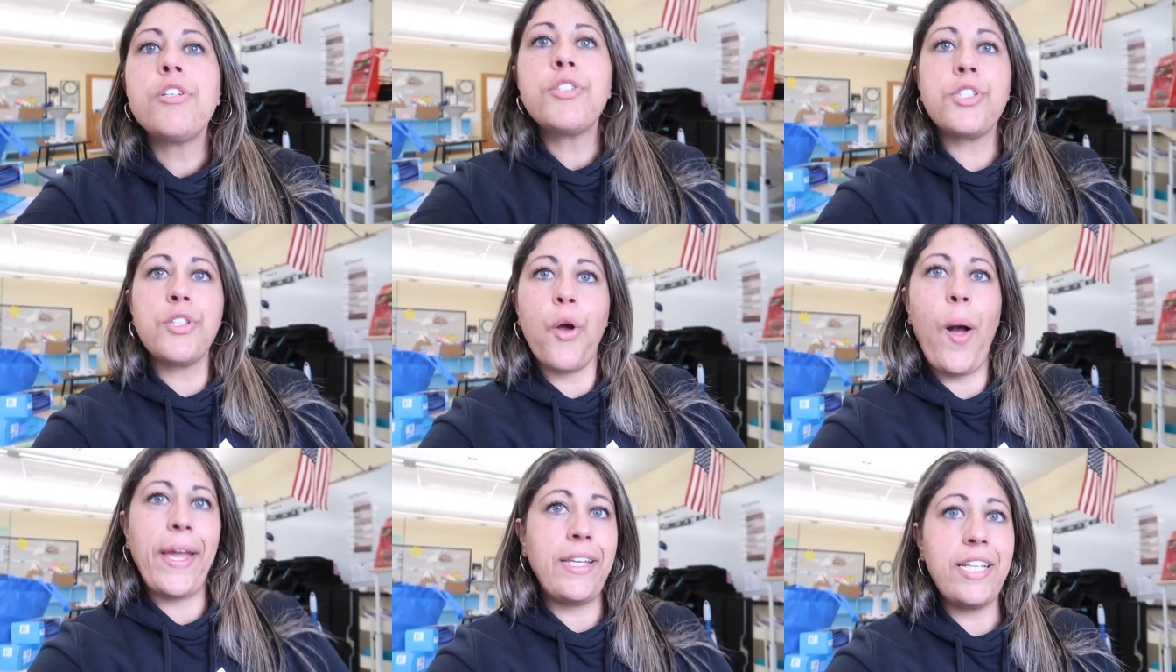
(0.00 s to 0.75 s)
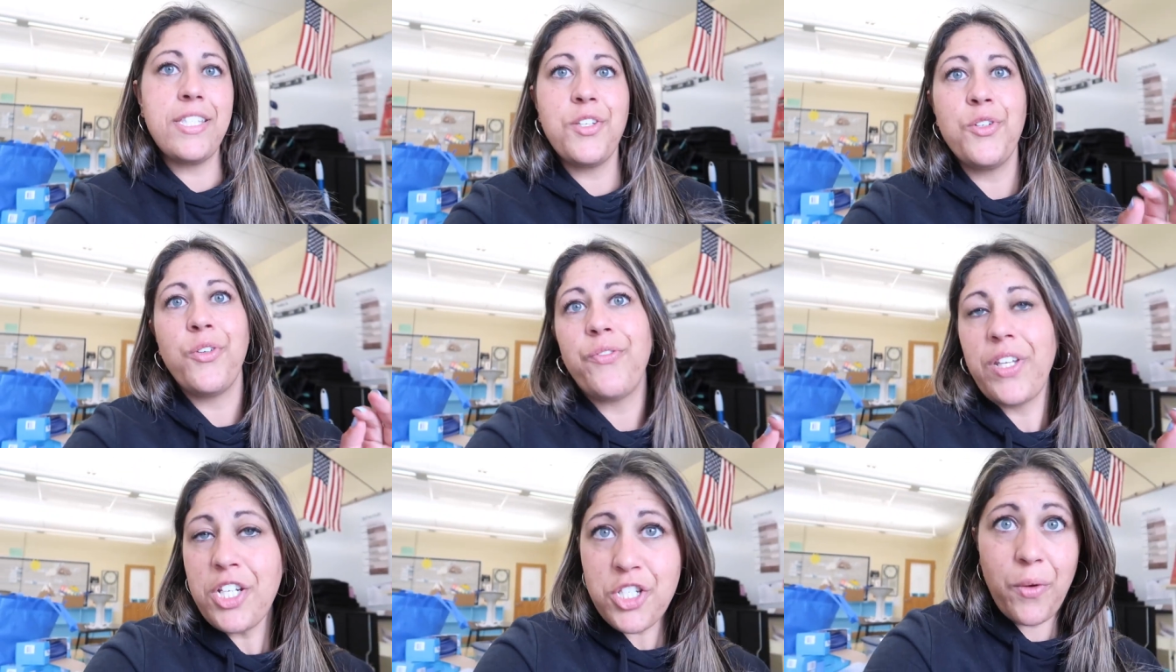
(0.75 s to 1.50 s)
So I need to
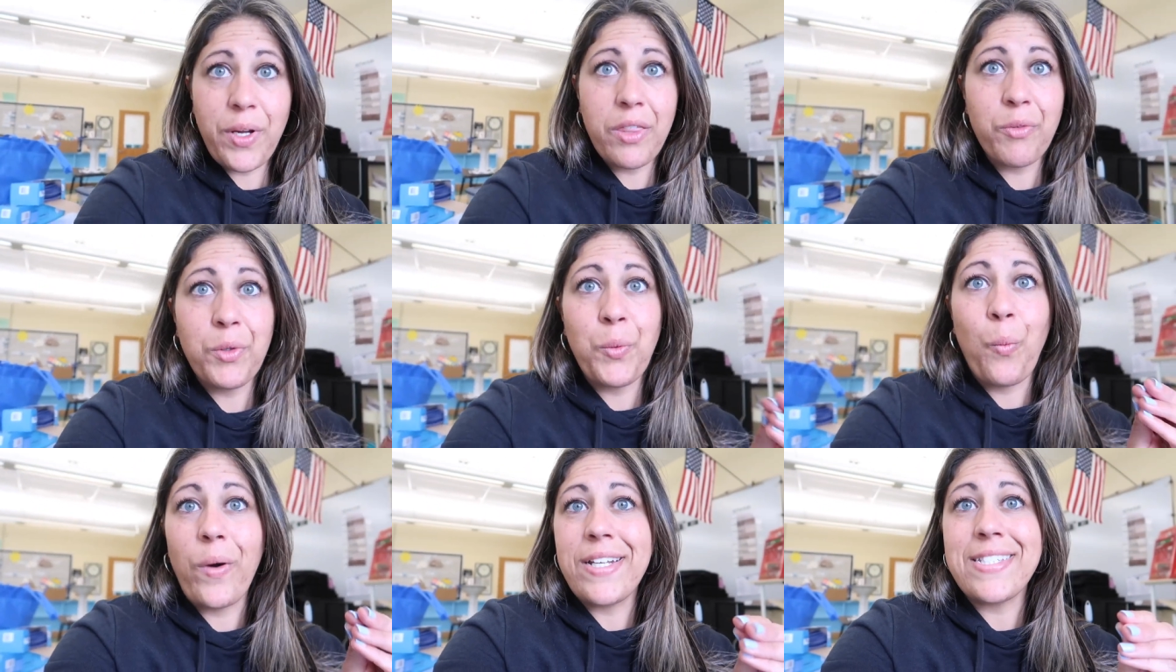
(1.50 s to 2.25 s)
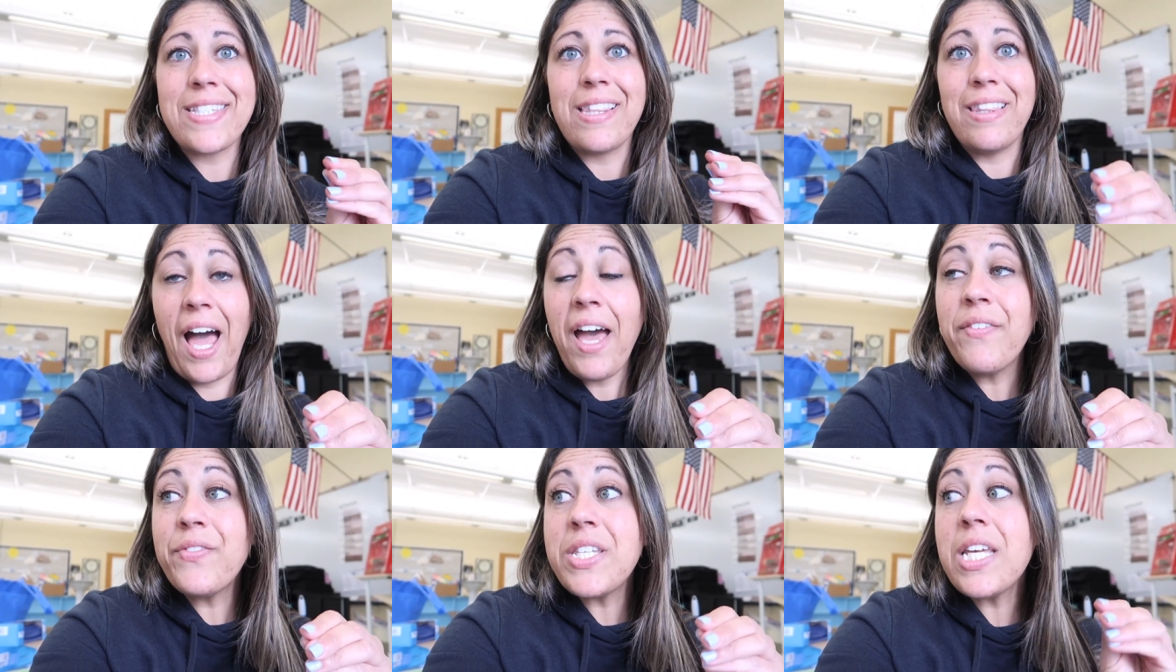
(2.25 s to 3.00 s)
finish going through what is
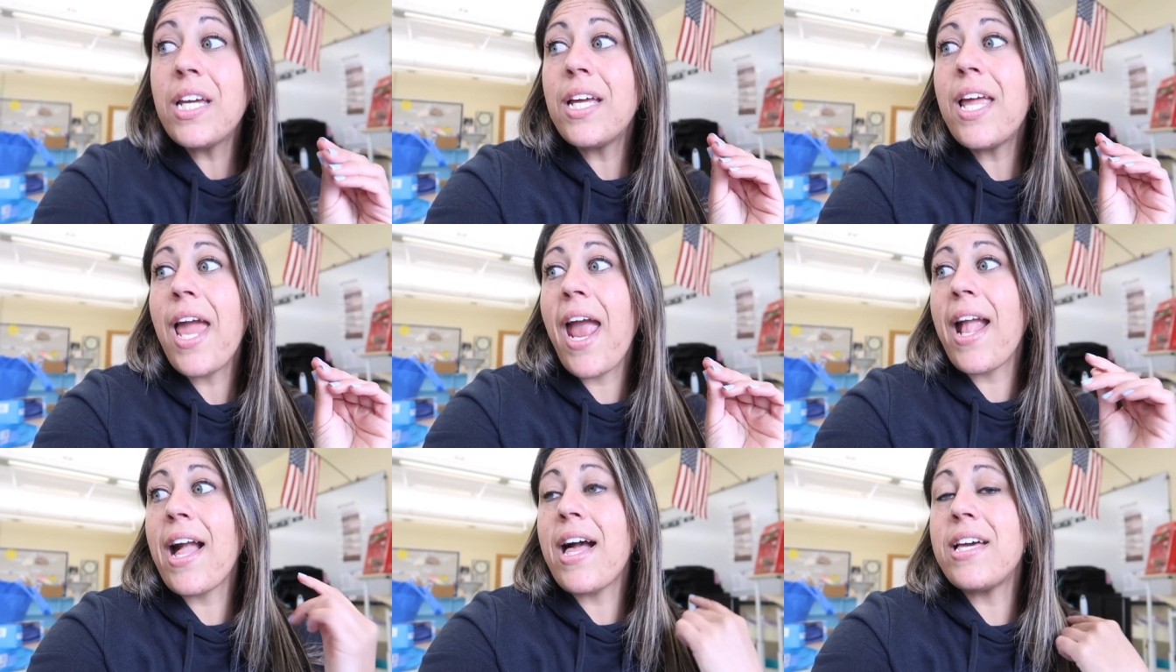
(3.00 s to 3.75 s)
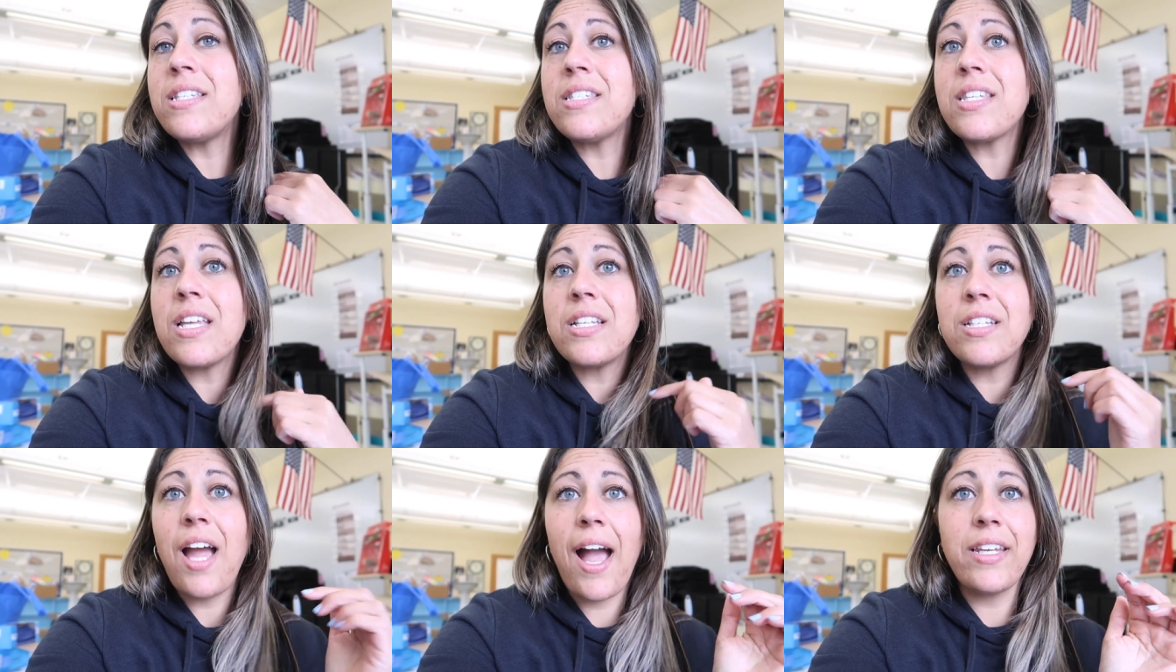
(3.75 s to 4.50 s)
left and
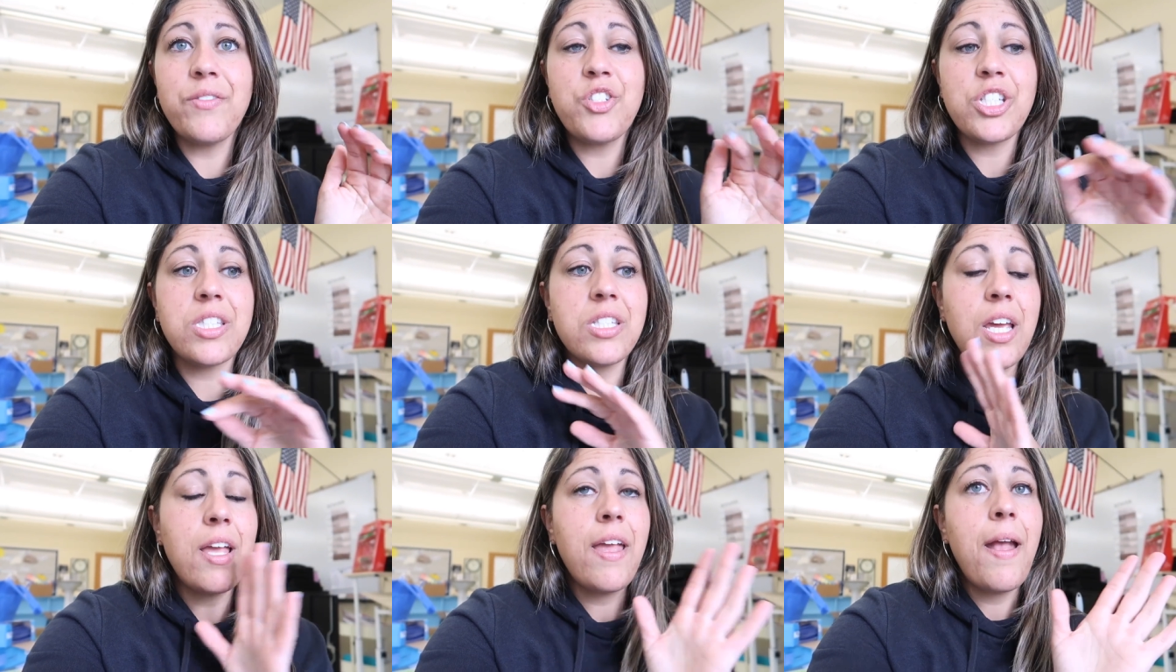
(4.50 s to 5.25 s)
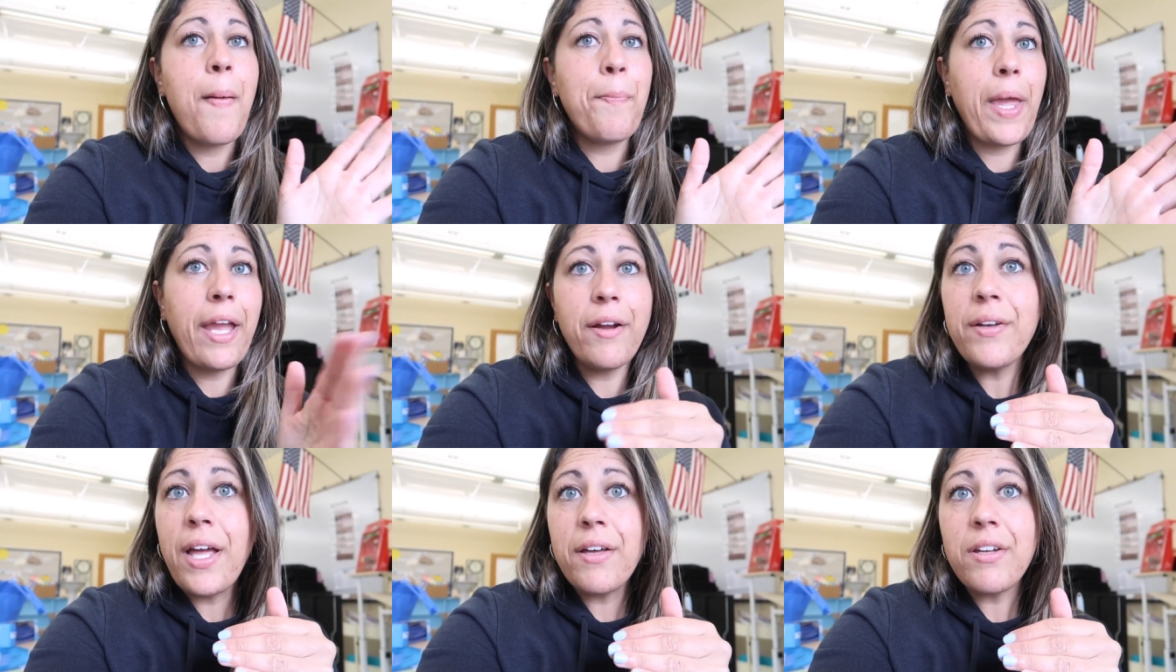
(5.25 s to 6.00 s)
kind of just
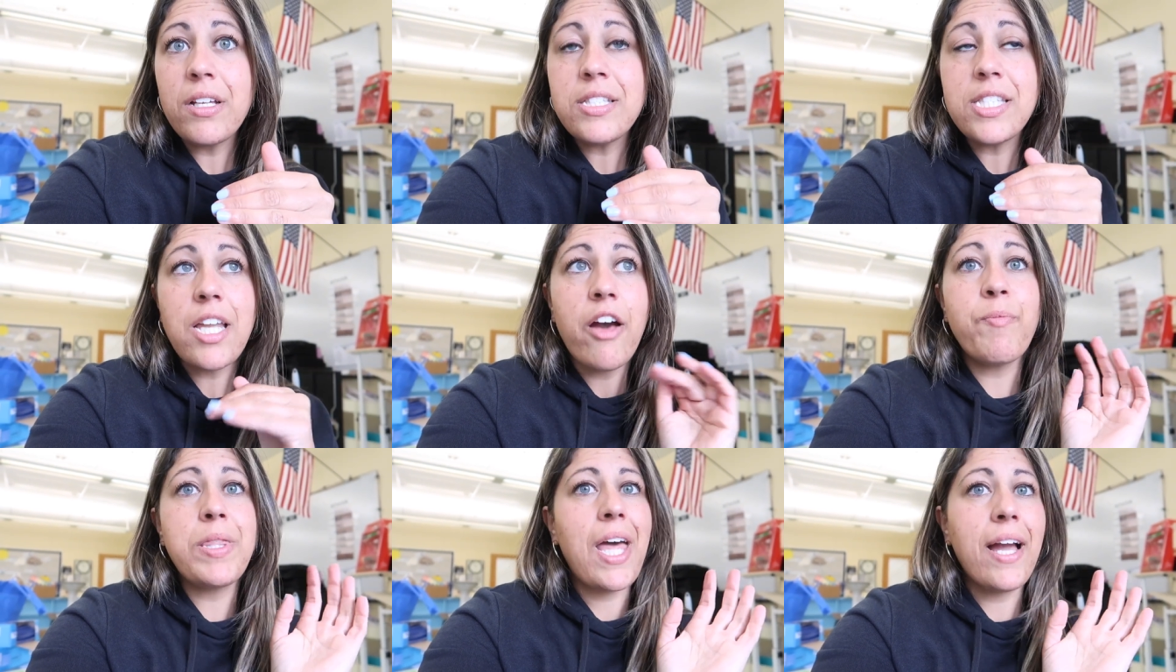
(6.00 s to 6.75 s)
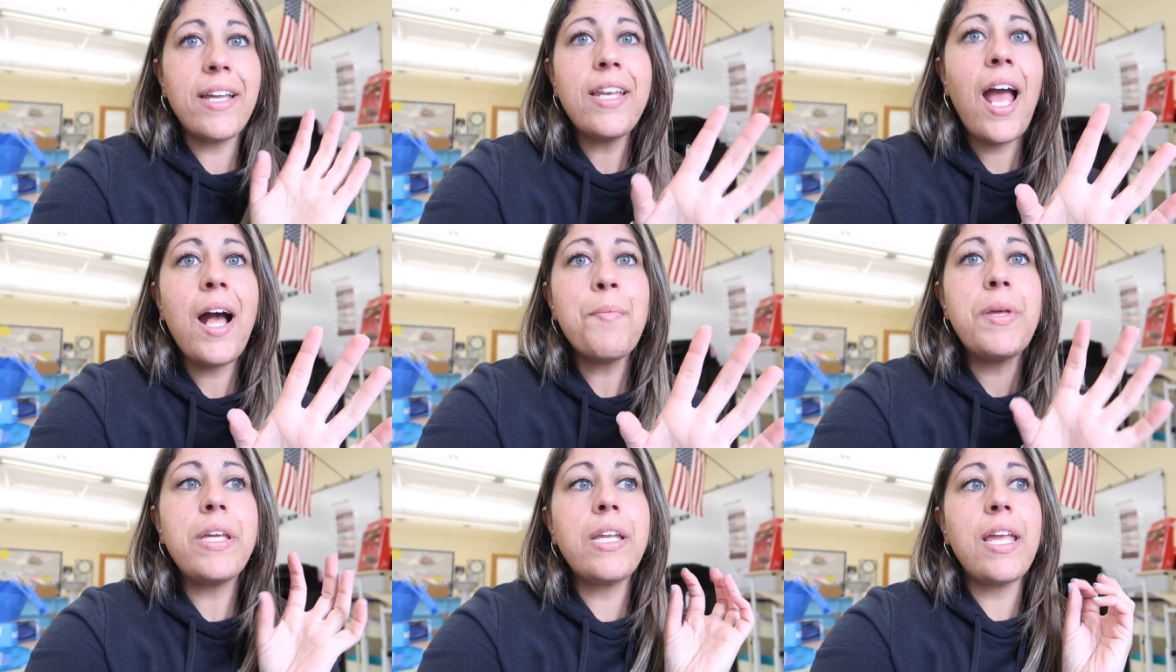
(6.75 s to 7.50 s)
pare down on stuff, but that can
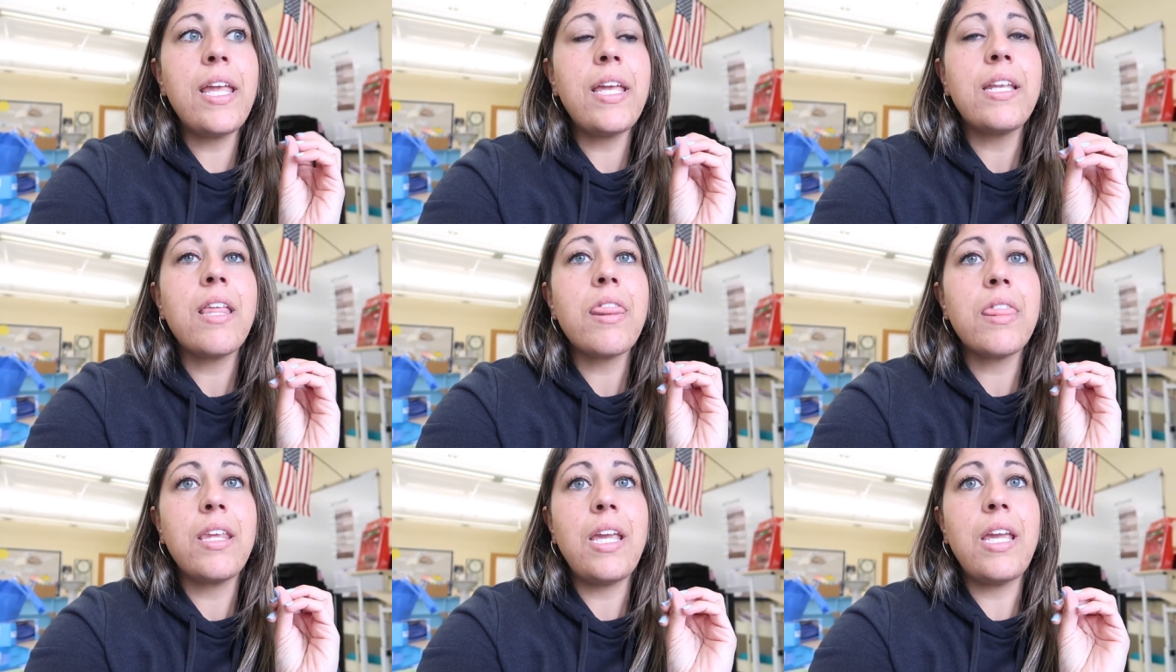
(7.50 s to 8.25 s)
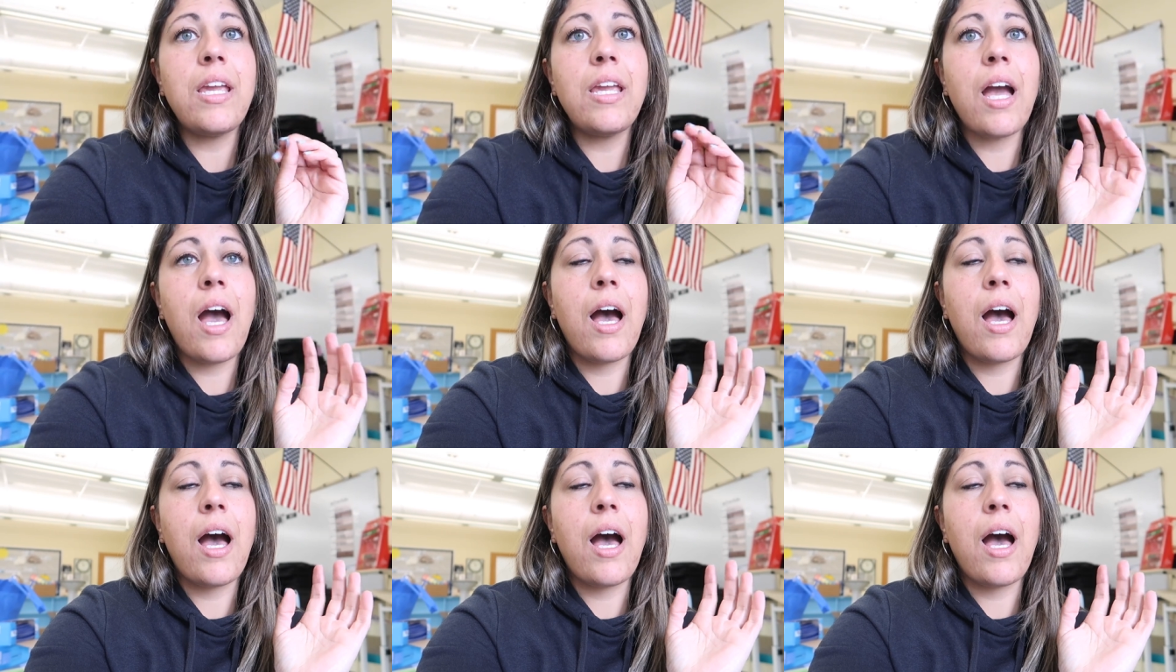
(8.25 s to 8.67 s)
happen in the